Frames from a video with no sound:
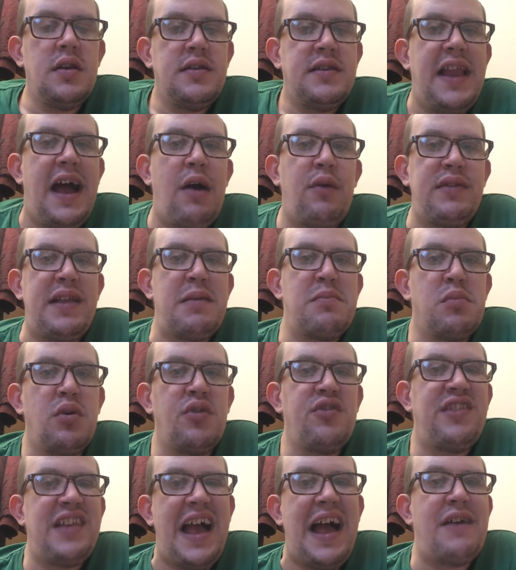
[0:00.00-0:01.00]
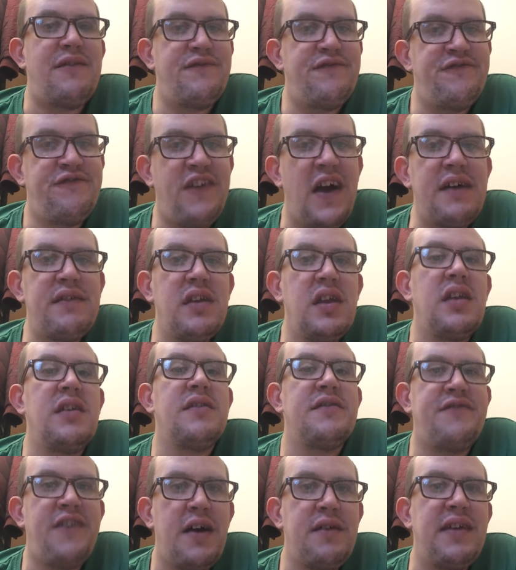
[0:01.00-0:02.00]
Now, them ones are
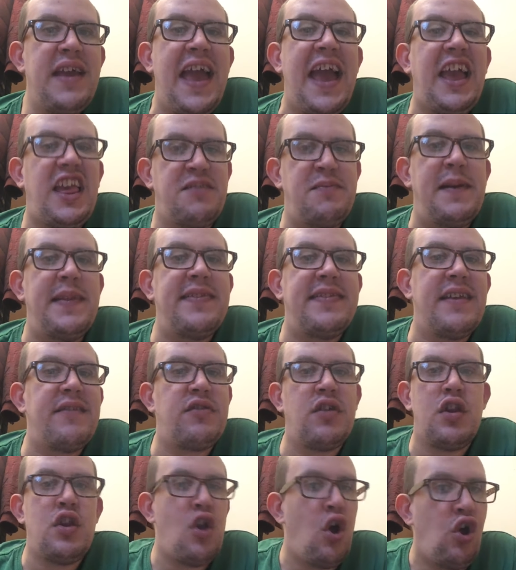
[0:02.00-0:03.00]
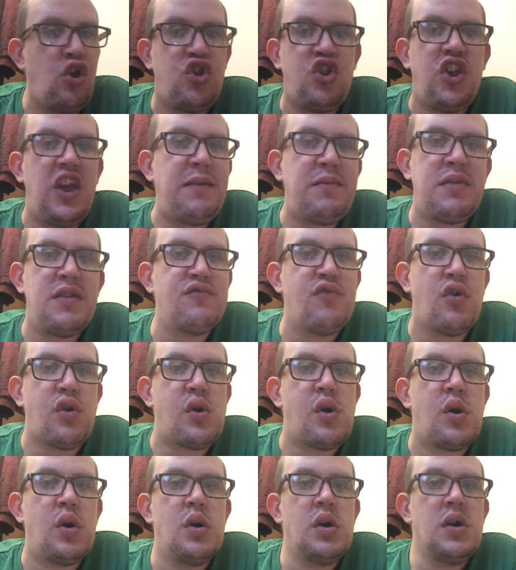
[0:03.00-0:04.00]
very, very expensive. They're not cheap to
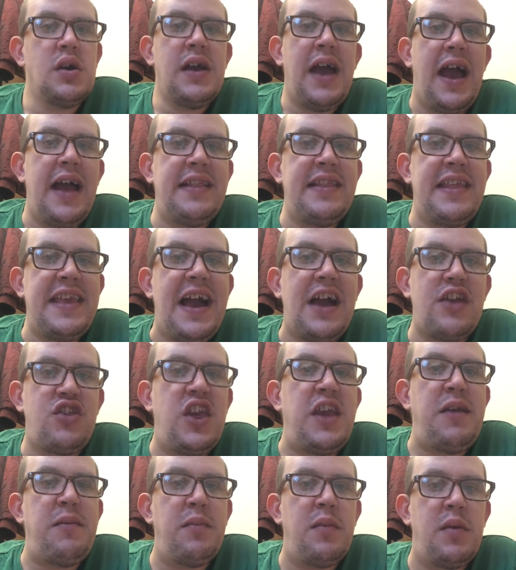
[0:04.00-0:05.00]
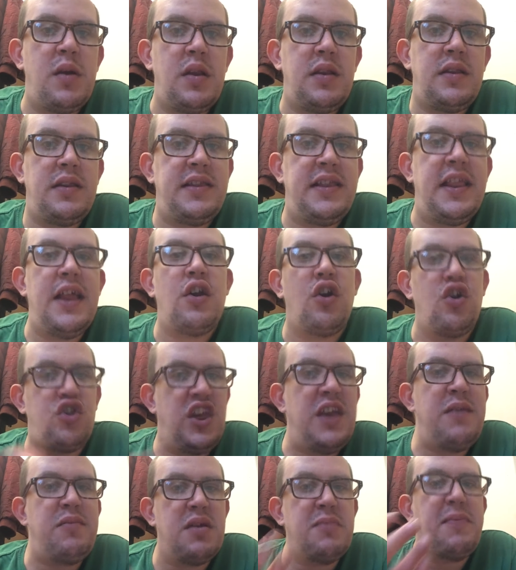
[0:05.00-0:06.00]
run, and they are cheap. They're not
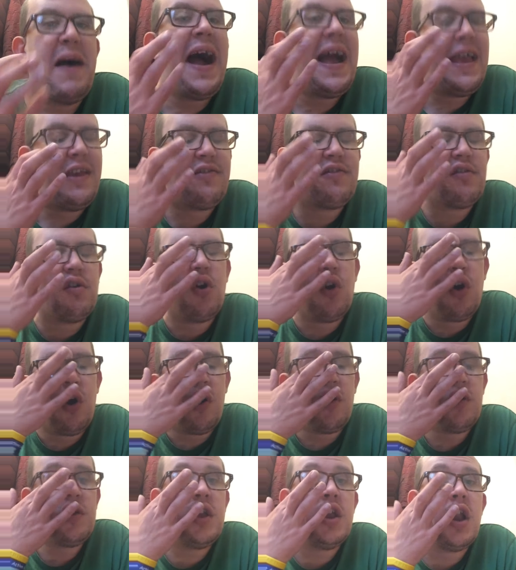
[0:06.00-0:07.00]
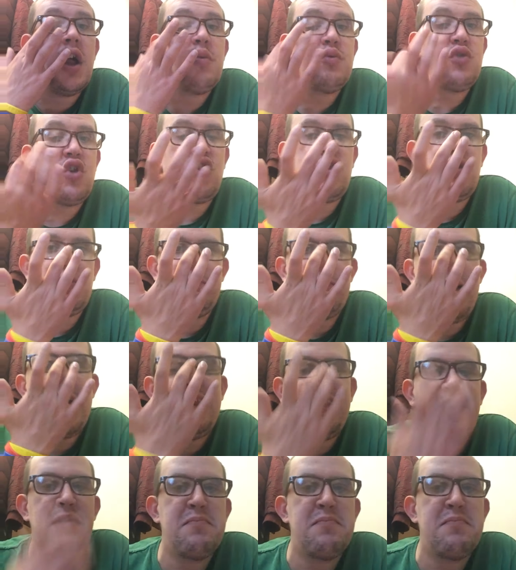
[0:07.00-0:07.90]
cheap to buy, so, you know, just bear this